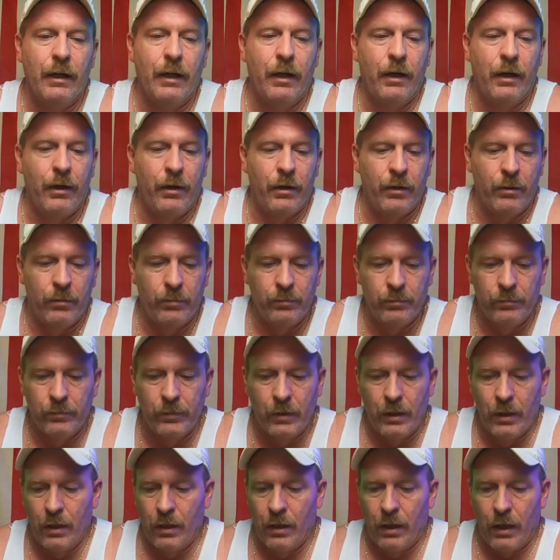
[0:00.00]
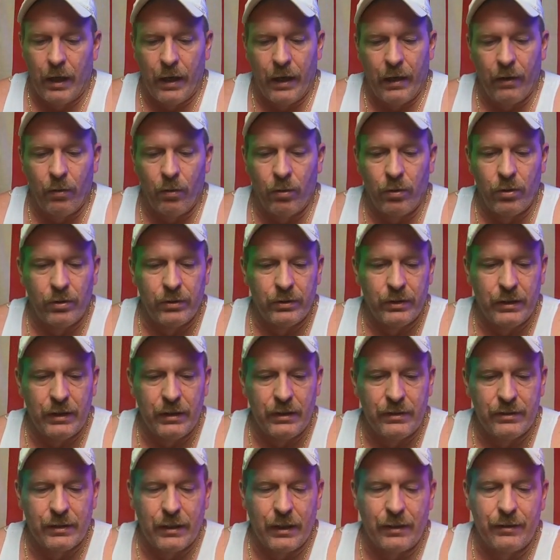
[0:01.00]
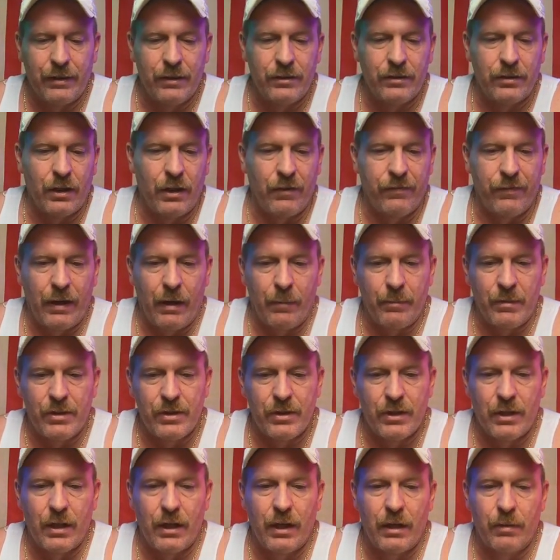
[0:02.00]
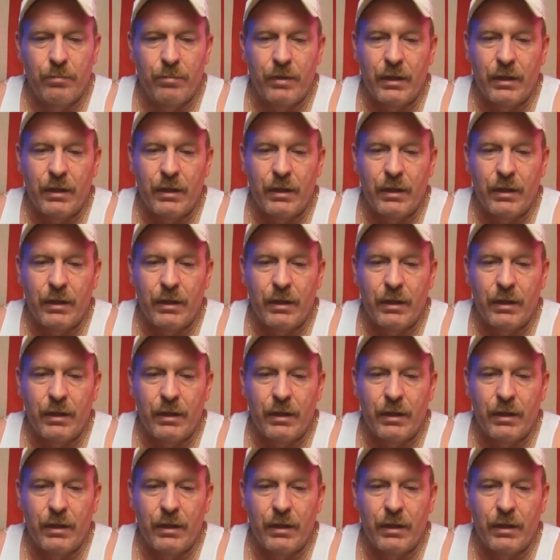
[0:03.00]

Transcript: Um, I ordered these, got these off Amazon,